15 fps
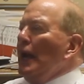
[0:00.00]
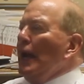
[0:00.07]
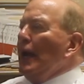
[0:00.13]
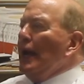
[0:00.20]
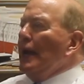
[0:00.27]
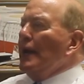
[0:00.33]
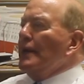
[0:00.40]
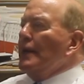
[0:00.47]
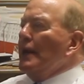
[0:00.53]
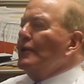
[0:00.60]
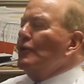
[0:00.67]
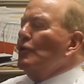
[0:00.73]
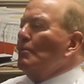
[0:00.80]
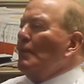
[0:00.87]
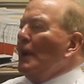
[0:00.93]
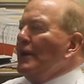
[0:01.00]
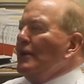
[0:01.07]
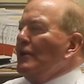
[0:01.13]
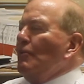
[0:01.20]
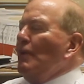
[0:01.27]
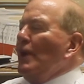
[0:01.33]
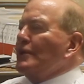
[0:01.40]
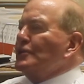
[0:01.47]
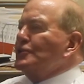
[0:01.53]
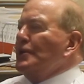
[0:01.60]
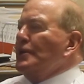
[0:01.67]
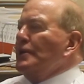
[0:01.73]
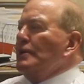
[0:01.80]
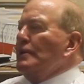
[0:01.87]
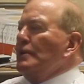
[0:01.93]
and under my
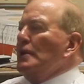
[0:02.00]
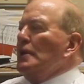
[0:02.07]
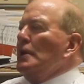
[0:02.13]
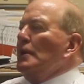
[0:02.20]
direction,